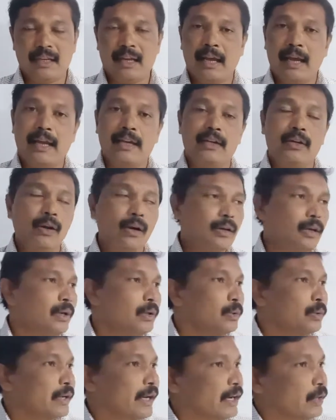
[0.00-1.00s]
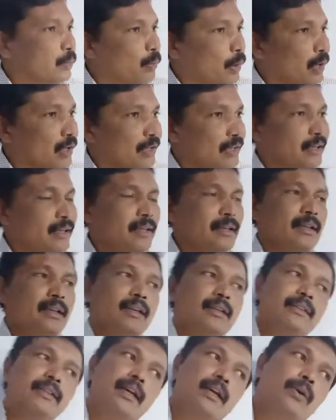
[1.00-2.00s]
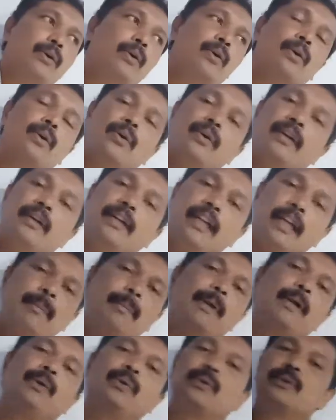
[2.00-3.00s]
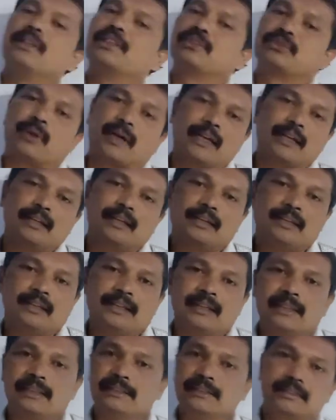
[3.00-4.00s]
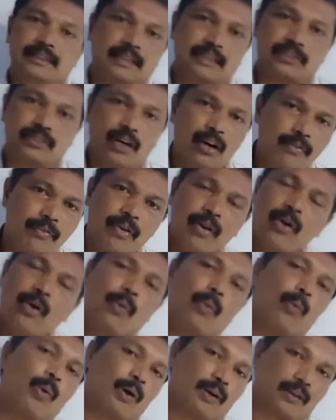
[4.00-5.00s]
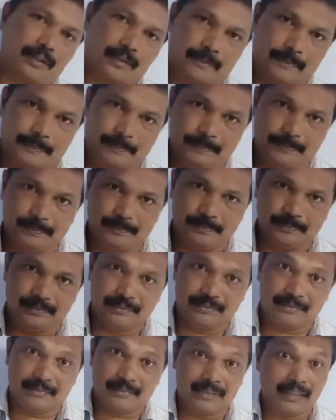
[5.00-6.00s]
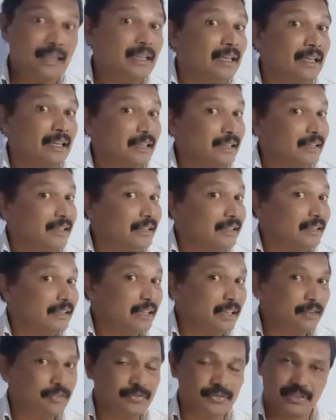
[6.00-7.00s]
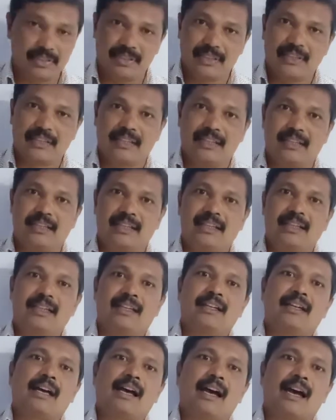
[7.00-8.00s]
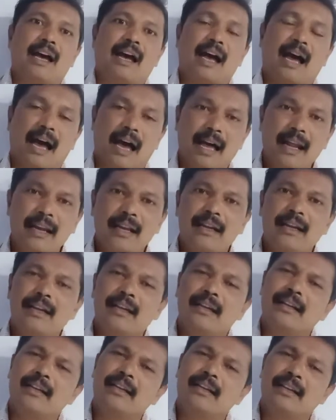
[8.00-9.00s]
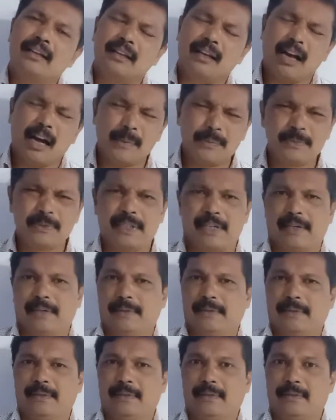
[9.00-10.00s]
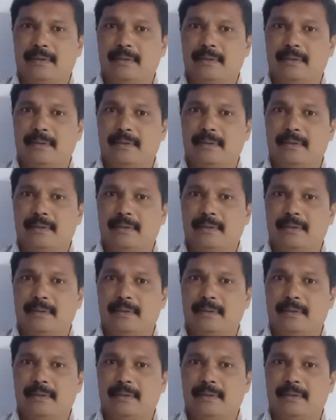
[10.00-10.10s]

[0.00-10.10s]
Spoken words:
and in order to get water they go deep into the soil in search of water. Leaves are absent,